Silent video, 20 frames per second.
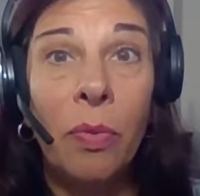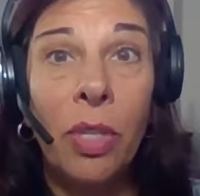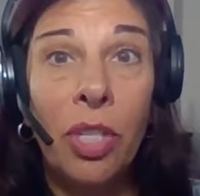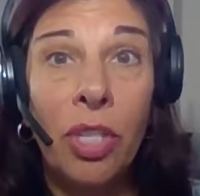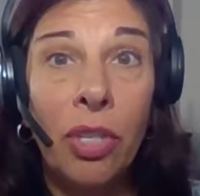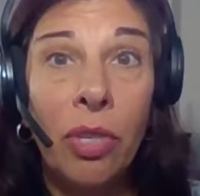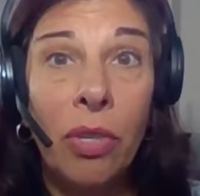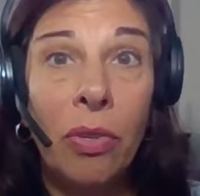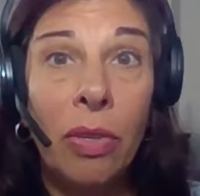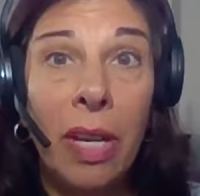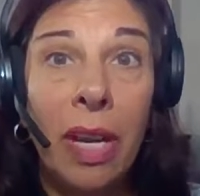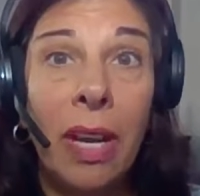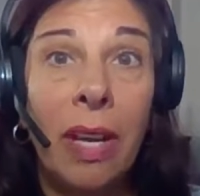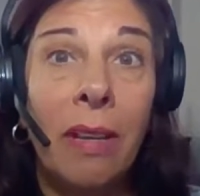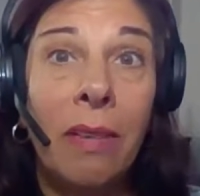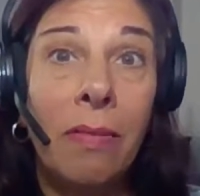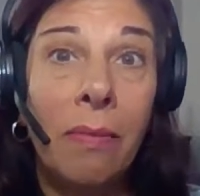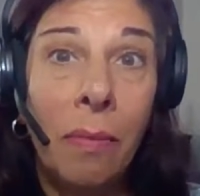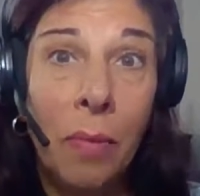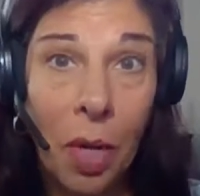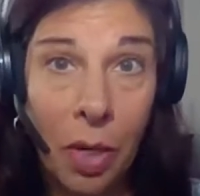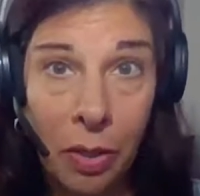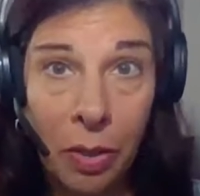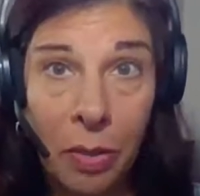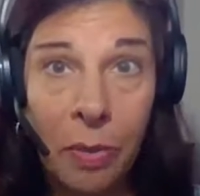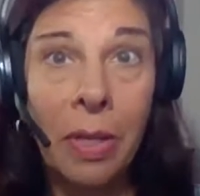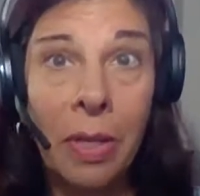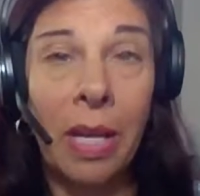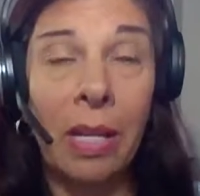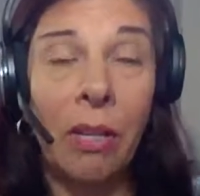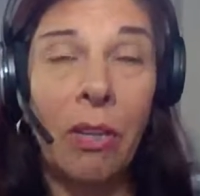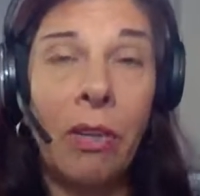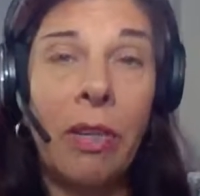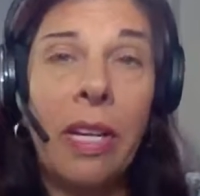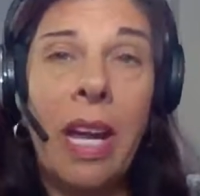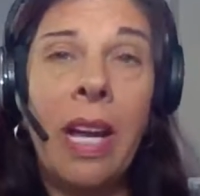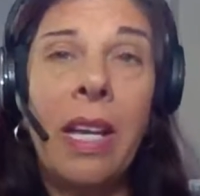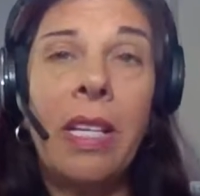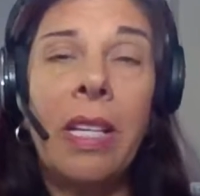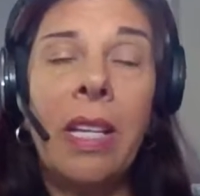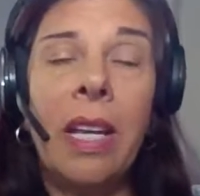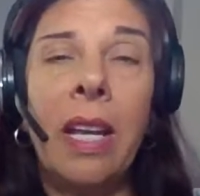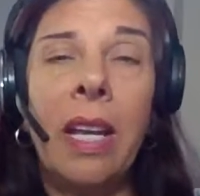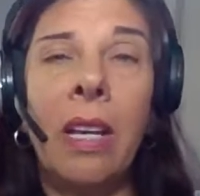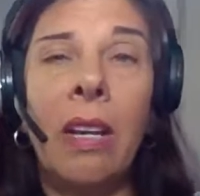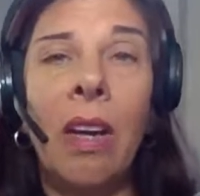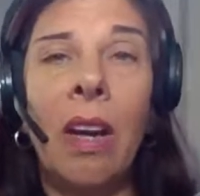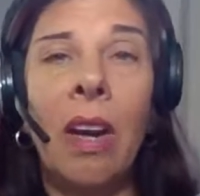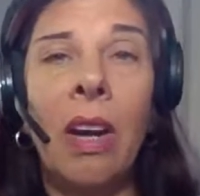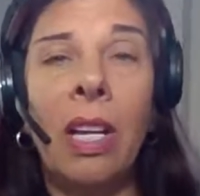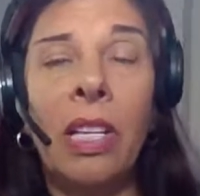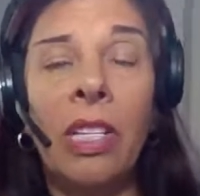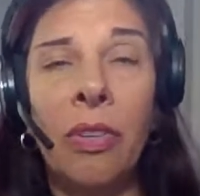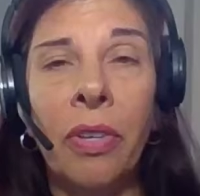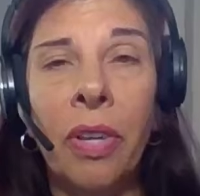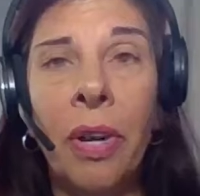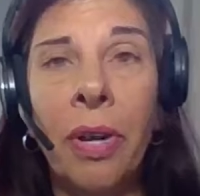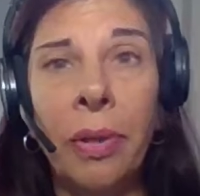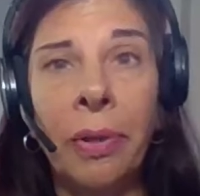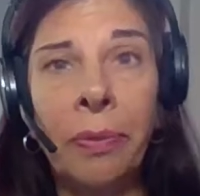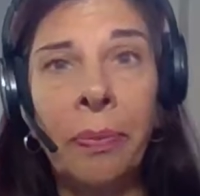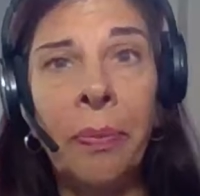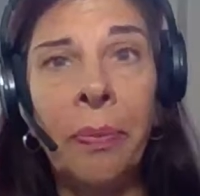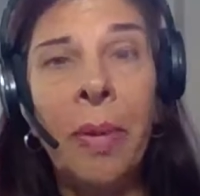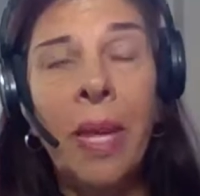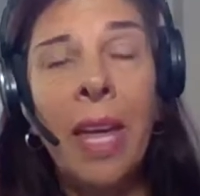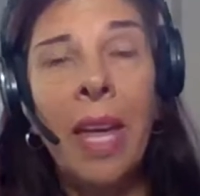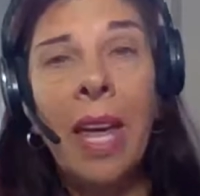which you can borrow and create on your own.